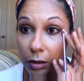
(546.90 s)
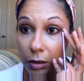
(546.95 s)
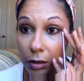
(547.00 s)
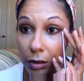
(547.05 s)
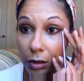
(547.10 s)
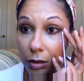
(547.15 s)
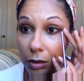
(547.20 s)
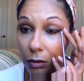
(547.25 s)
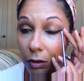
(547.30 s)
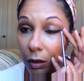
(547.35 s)

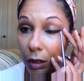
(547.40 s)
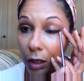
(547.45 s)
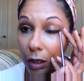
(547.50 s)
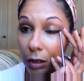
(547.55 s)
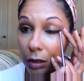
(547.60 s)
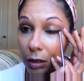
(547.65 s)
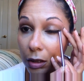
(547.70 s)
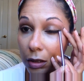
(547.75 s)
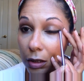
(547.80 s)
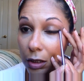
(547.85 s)
Just go ahead
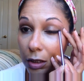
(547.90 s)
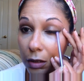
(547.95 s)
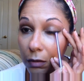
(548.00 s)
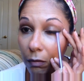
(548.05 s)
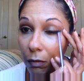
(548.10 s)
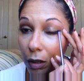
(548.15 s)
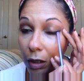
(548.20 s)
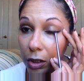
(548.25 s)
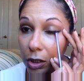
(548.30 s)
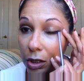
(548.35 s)
and
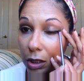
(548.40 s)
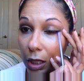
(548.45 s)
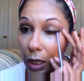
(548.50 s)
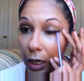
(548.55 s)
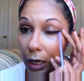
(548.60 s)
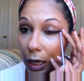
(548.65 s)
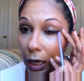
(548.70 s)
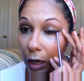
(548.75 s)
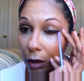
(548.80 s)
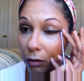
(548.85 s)
smudge
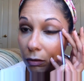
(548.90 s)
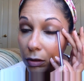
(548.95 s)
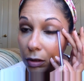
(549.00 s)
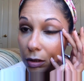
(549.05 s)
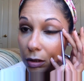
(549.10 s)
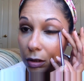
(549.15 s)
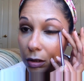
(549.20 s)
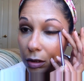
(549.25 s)
that out